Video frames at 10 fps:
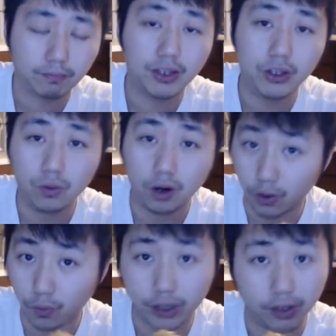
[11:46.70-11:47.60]
You are the
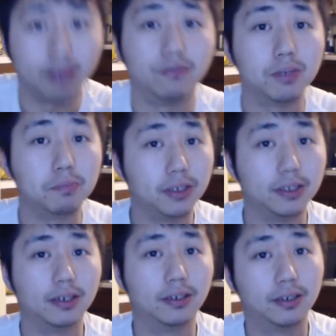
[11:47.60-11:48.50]
real MVP,
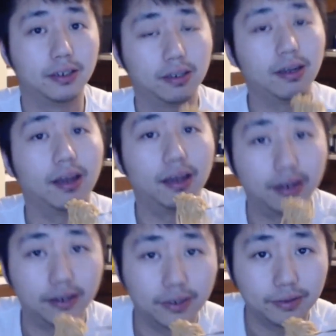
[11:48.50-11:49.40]
and
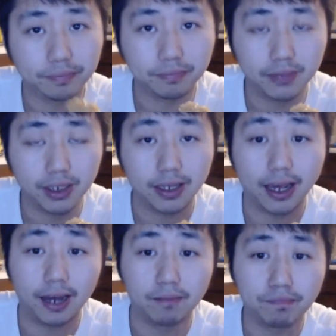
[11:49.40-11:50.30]

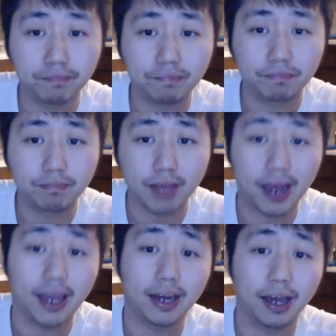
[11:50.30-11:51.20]
yeah, I
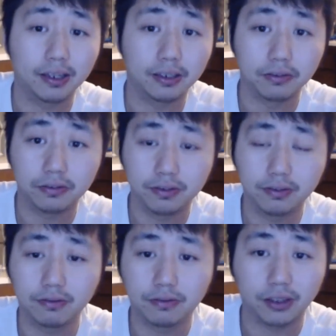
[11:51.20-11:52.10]
hate High Cliff.
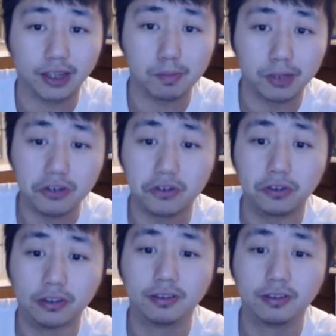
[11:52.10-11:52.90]
Fuck that place, dude.